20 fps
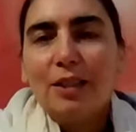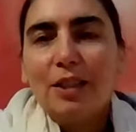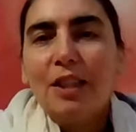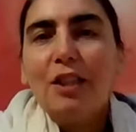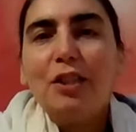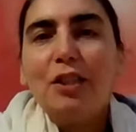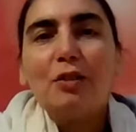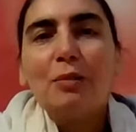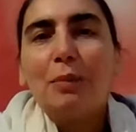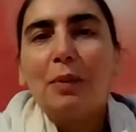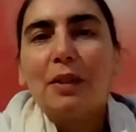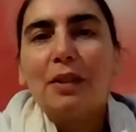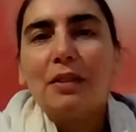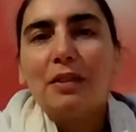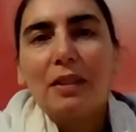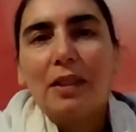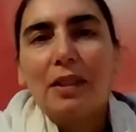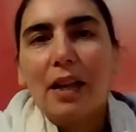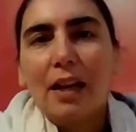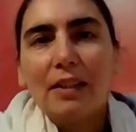each
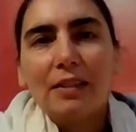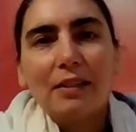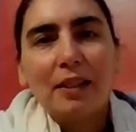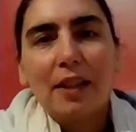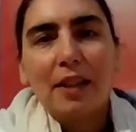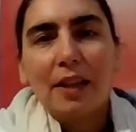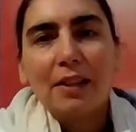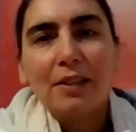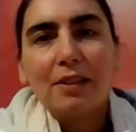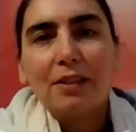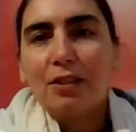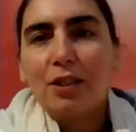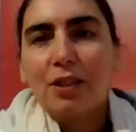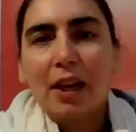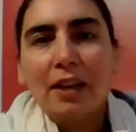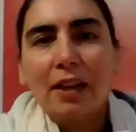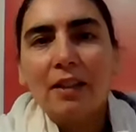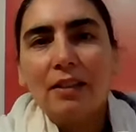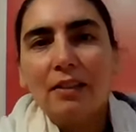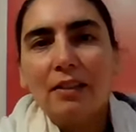person has their
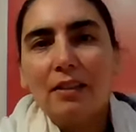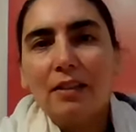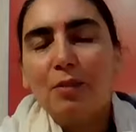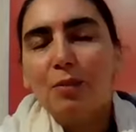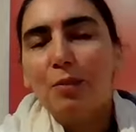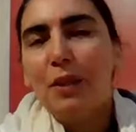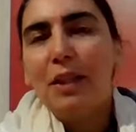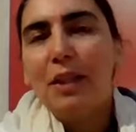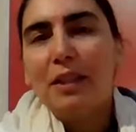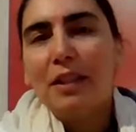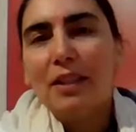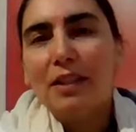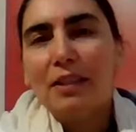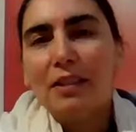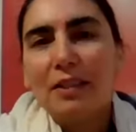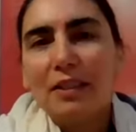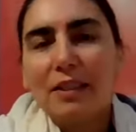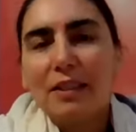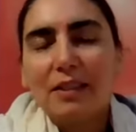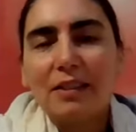strengths and
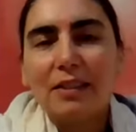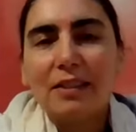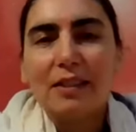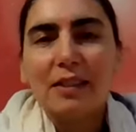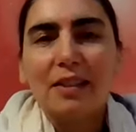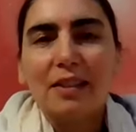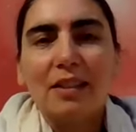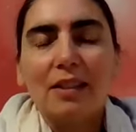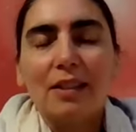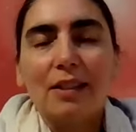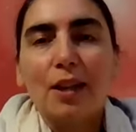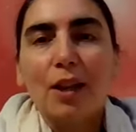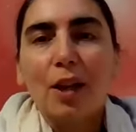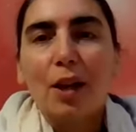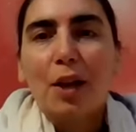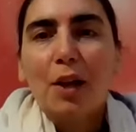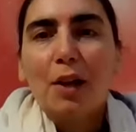weaknesses and,